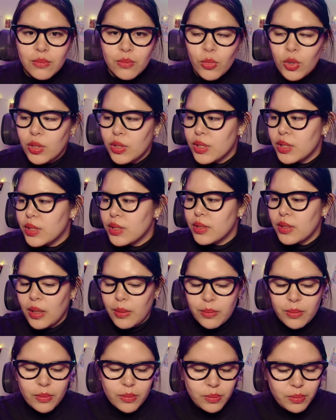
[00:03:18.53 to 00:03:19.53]
What it's,
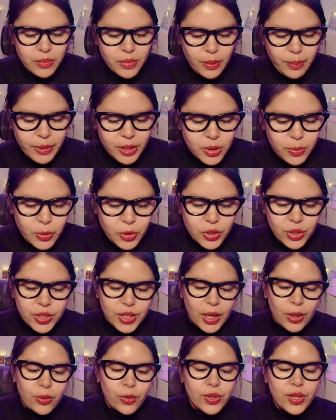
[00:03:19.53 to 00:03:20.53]
am I supposed to
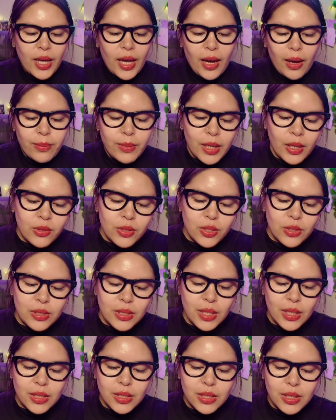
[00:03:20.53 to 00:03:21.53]
download the app now? So it
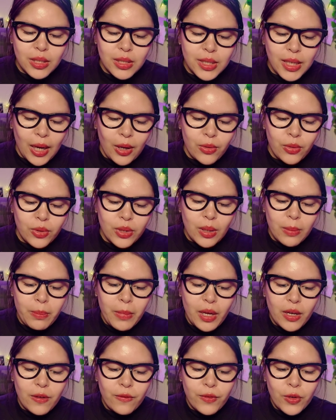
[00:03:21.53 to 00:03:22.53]
says to download the
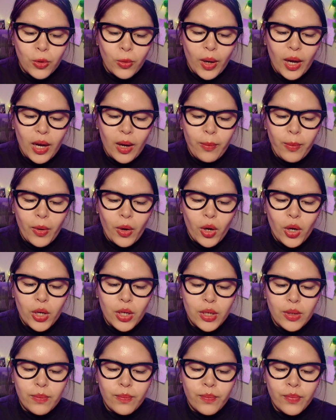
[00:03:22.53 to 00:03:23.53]
MetaView app
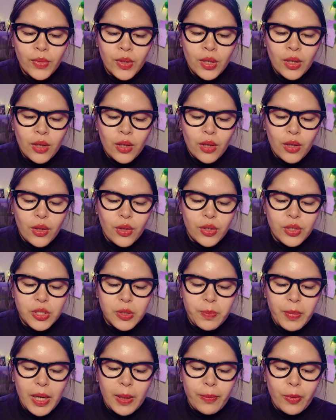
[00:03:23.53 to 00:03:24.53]
on
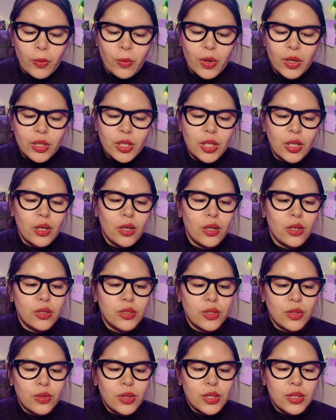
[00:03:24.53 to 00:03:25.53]
this paperwork here.
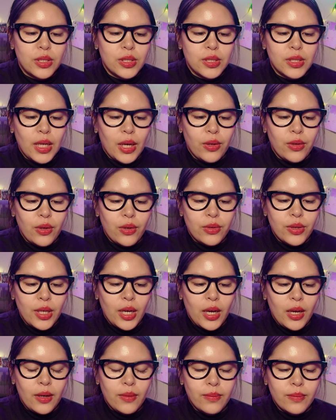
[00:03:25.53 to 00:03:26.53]
So let's download
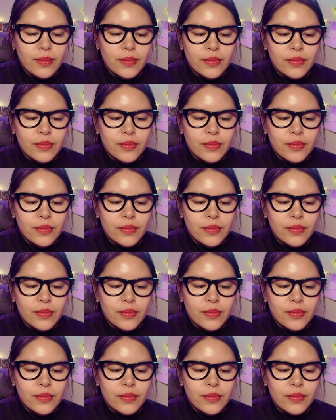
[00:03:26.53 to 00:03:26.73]
that.